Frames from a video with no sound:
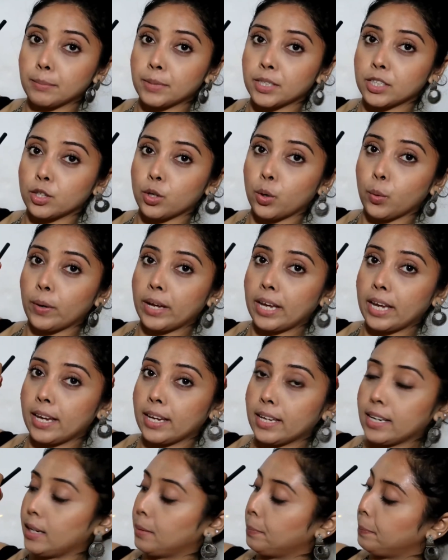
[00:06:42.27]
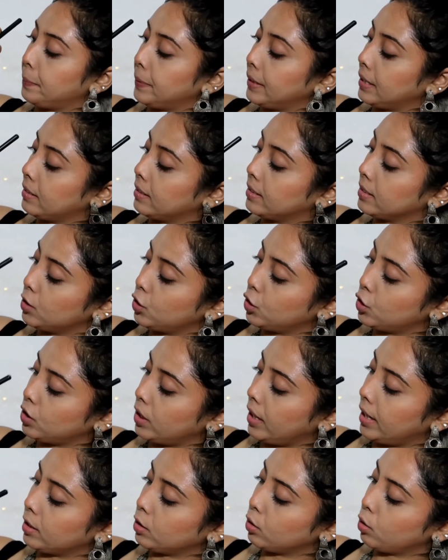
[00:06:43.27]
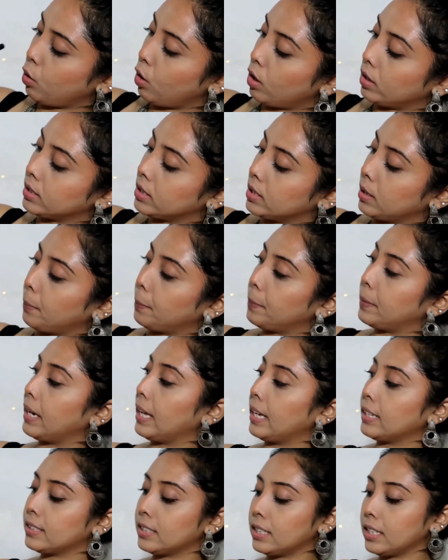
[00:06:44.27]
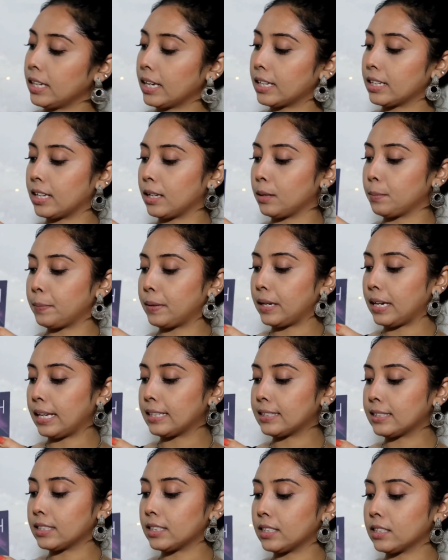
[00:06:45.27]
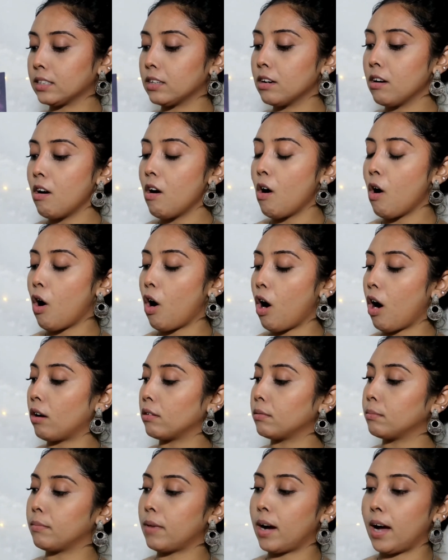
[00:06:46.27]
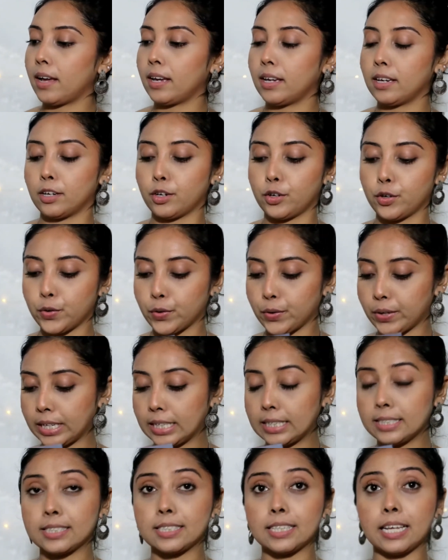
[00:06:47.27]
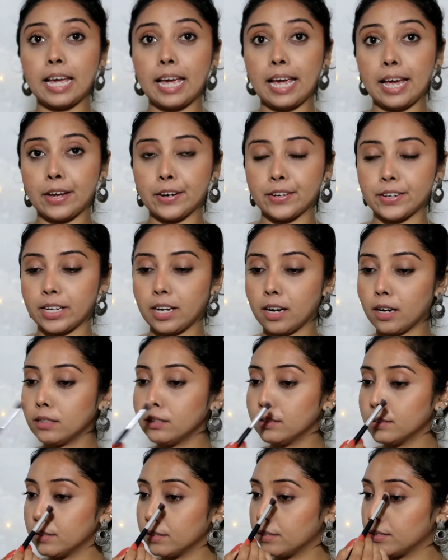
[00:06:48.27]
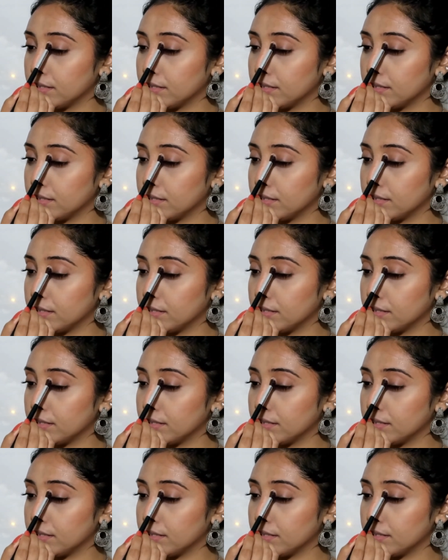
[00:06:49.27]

I'm gonna go ahead and pick this shade called Blazing, and I'll place it on my crease area.